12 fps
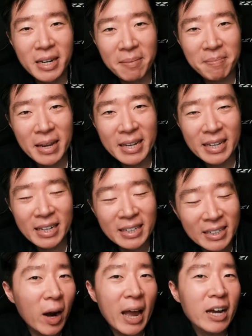that I'm making
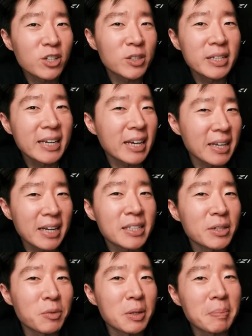are actually
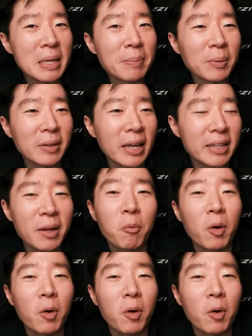connecting with people and they